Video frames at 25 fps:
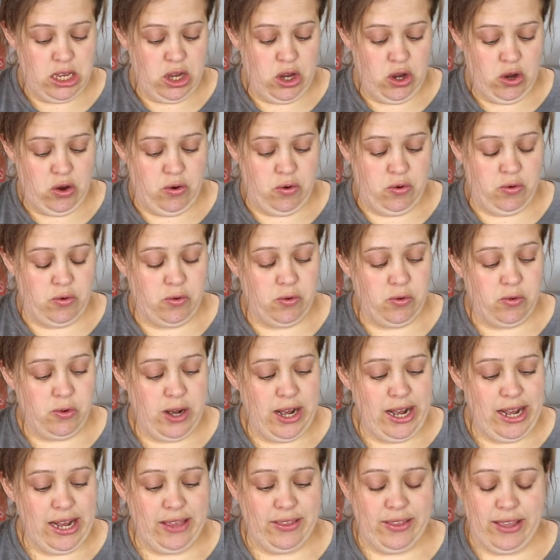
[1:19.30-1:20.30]

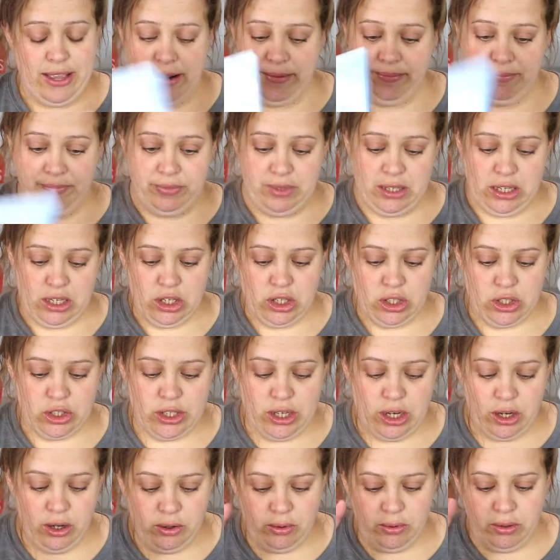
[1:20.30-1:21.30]
Alrighty then.
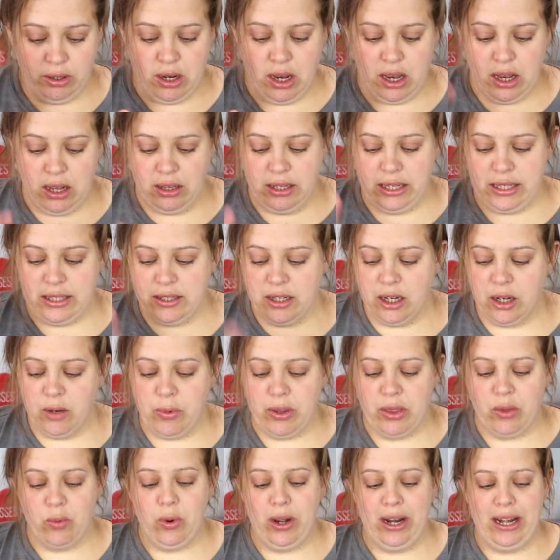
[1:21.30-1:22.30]
So let's start
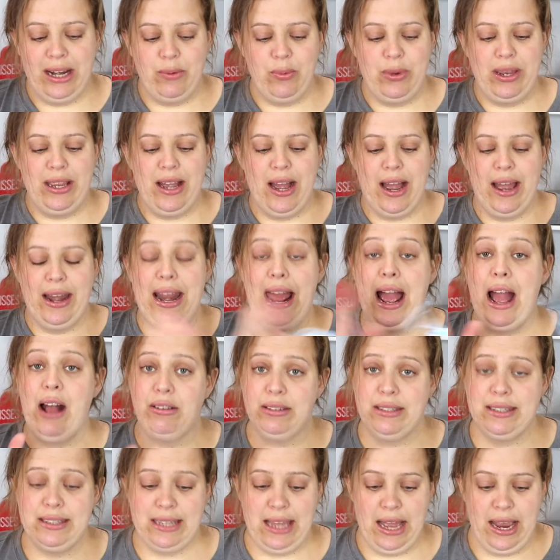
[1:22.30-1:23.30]
with what we got
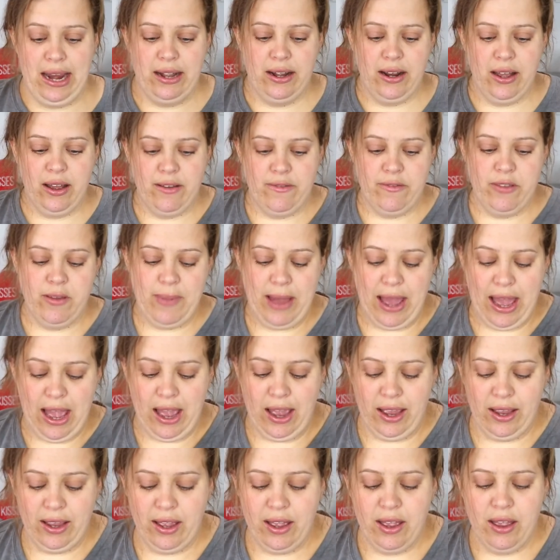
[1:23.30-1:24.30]
outside of the
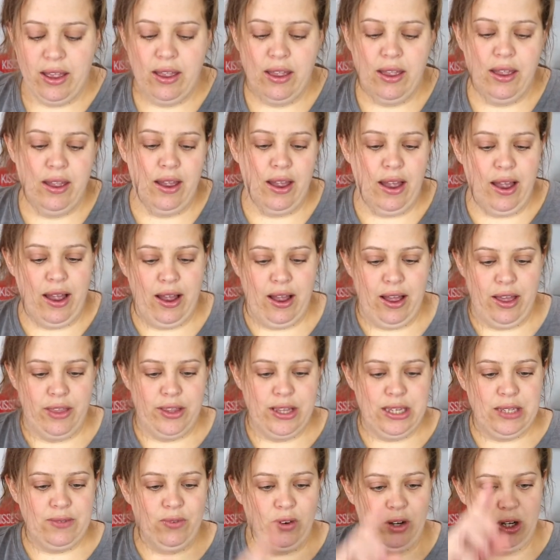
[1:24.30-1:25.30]
bag.
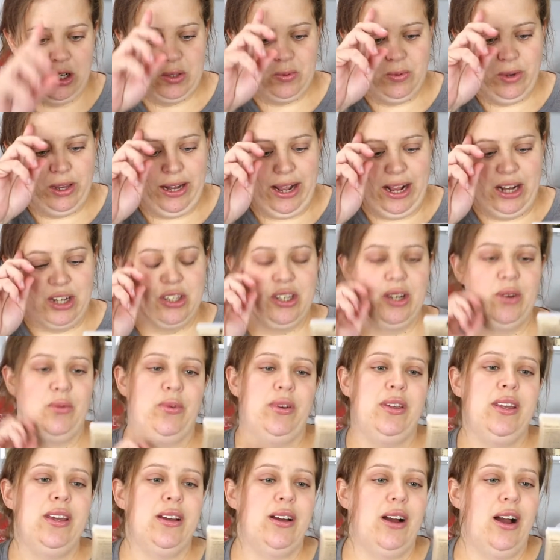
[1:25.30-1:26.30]
This first one actually
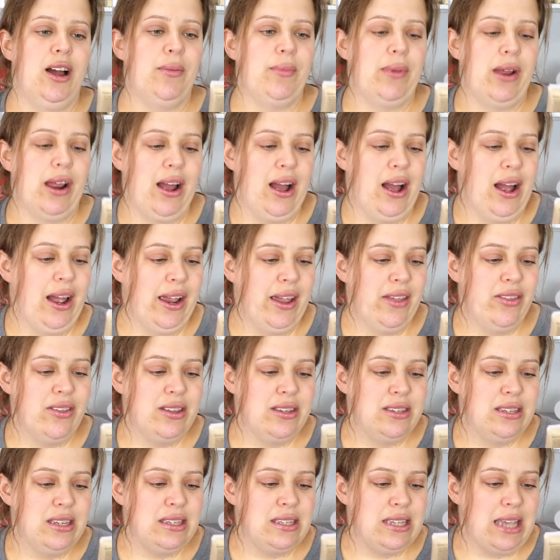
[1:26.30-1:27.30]
really caught my eye.
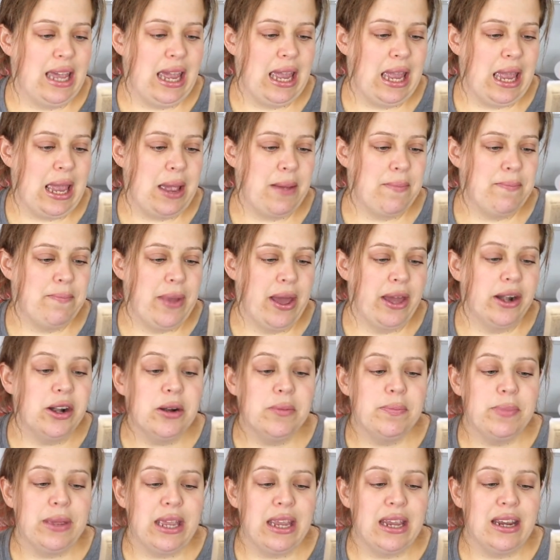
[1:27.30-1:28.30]
This is a
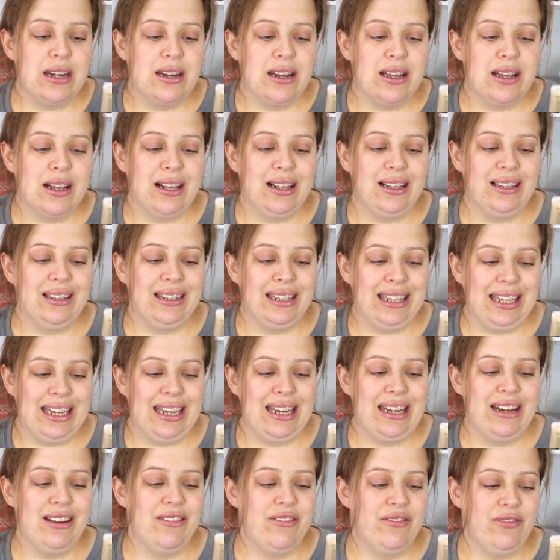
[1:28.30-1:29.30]
Better Bean
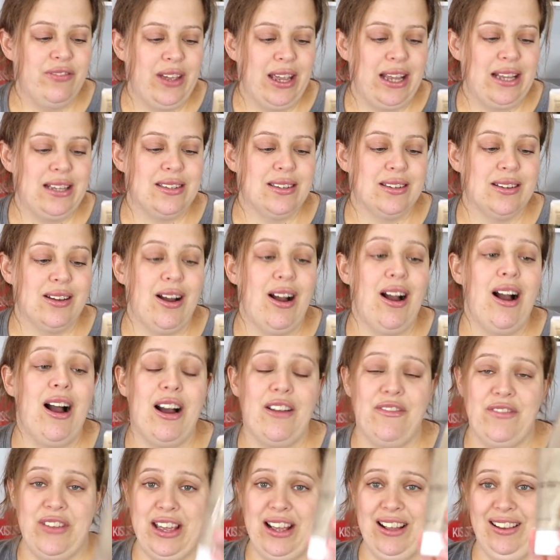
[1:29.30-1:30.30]
Clean Face
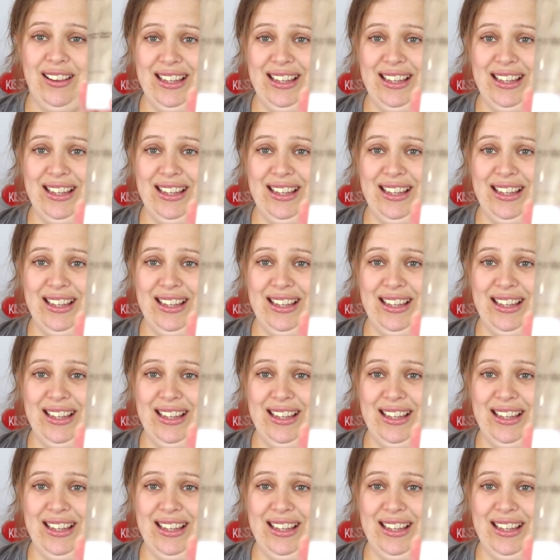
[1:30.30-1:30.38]
Coffee